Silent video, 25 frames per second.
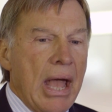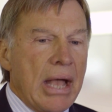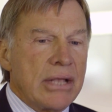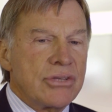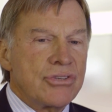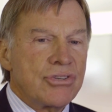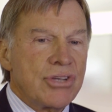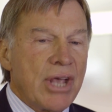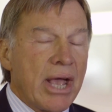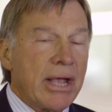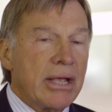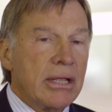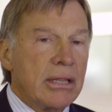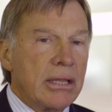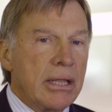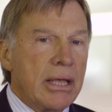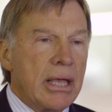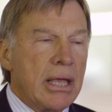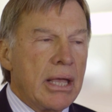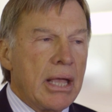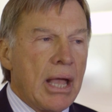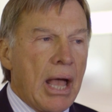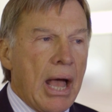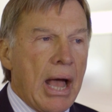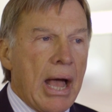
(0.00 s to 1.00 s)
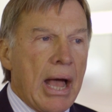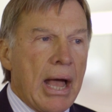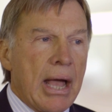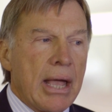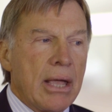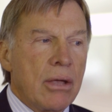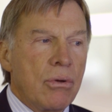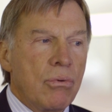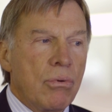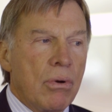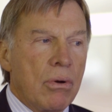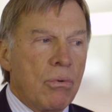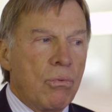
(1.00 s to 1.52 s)
Secondly,
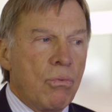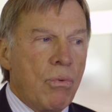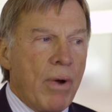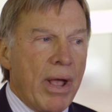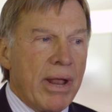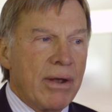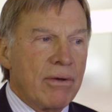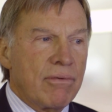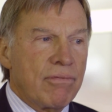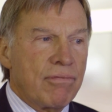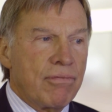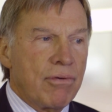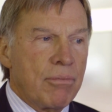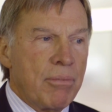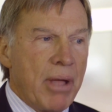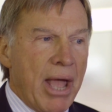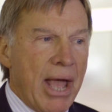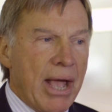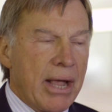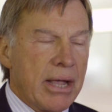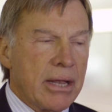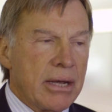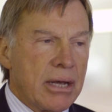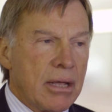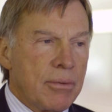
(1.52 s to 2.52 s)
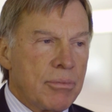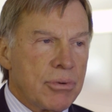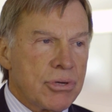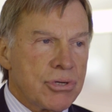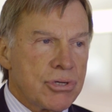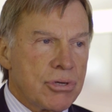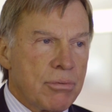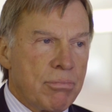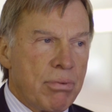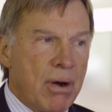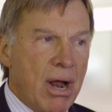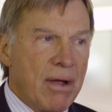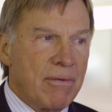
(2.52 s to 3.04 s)
I went from academics
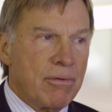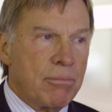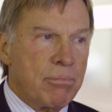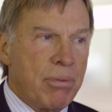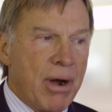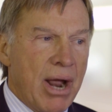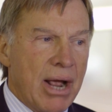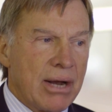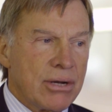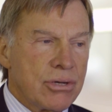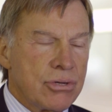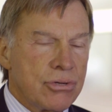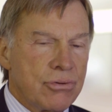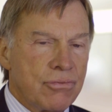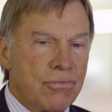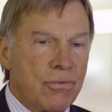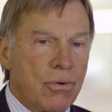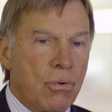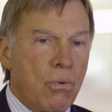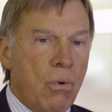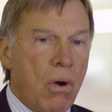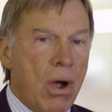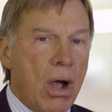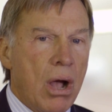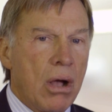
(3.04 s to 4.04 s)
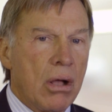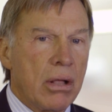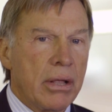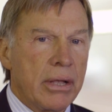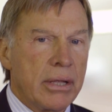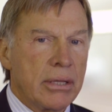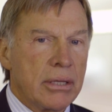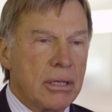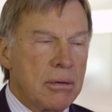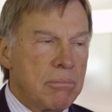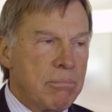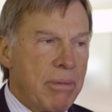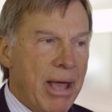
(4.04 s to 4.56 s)
to private practice for a while
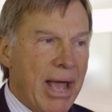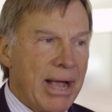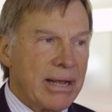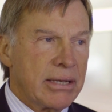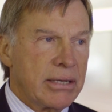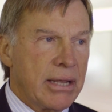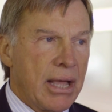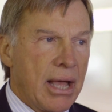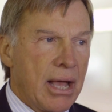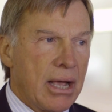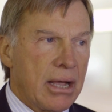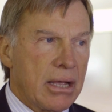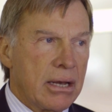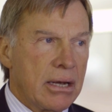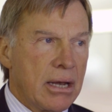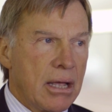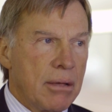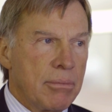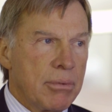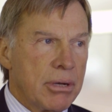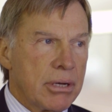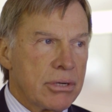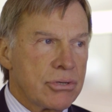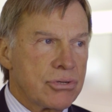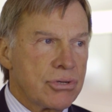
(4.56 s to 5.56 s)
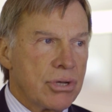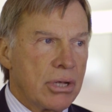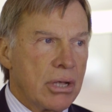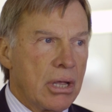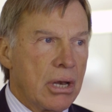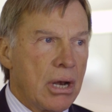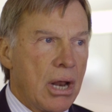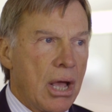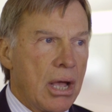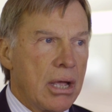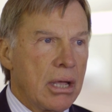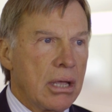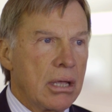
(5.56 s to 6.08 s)
and then back to academics,
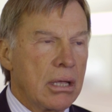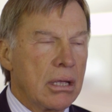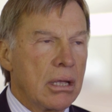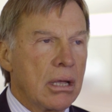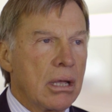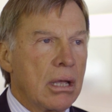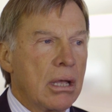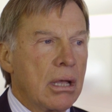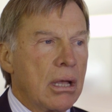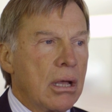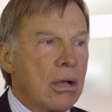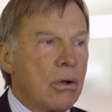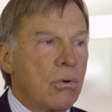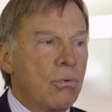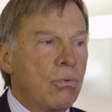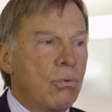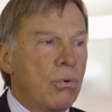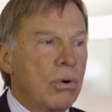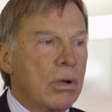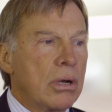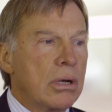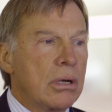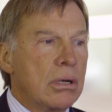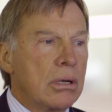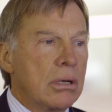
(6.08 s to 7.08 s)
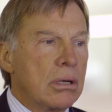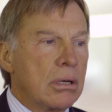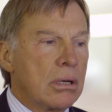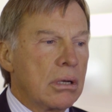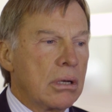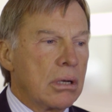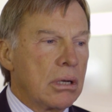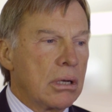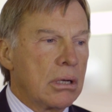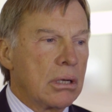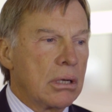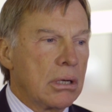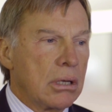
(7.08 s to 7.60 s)
and I would
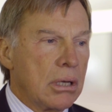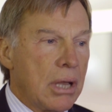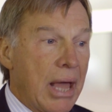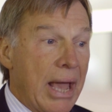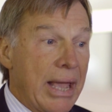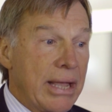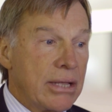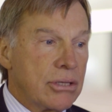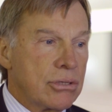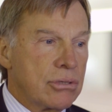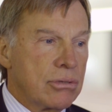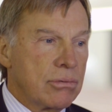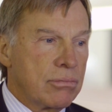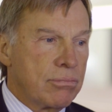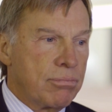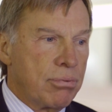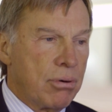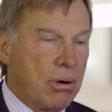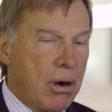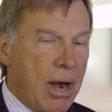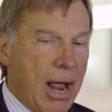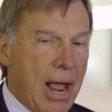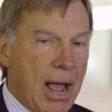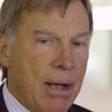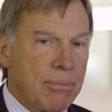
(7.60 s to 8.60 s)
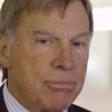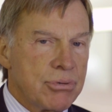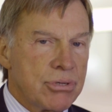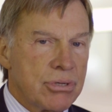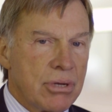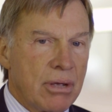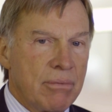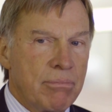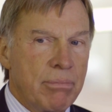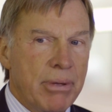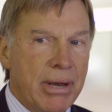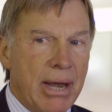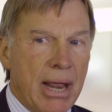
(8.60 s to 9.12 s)
like to perhaps
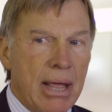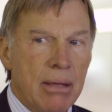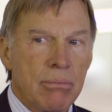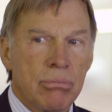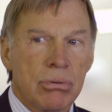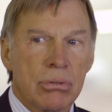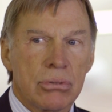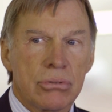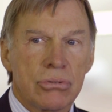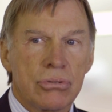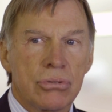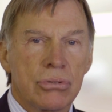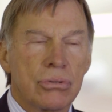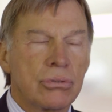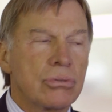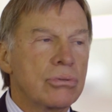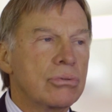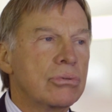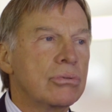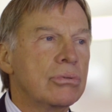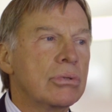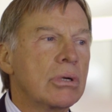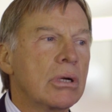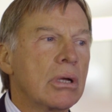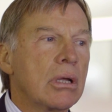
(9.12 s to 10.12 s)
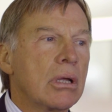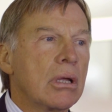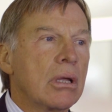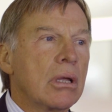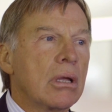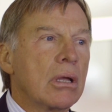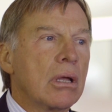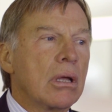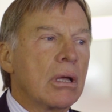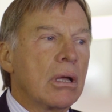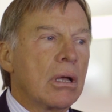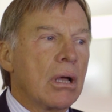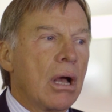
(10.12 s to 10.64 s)
have been able to,
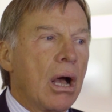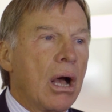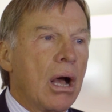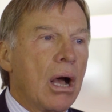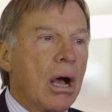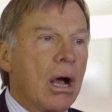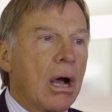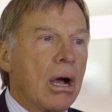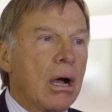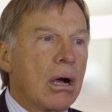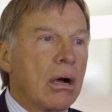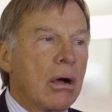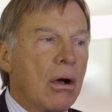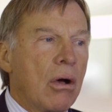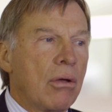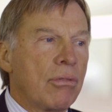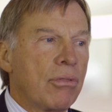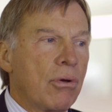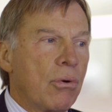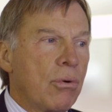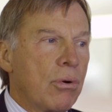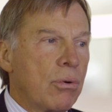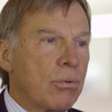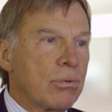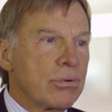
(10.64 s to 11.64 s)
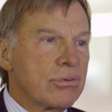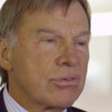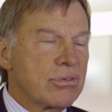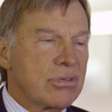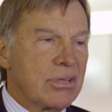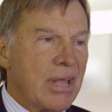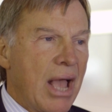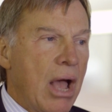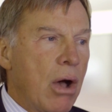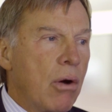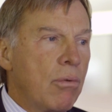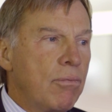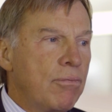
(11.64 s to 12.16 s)
although it was
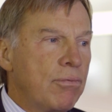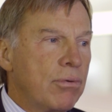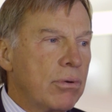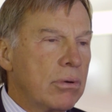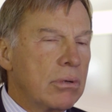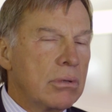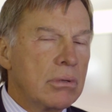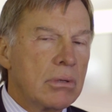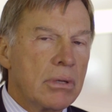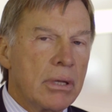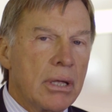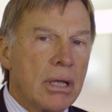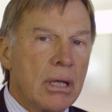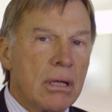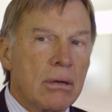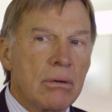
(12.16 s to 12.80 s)
helpful,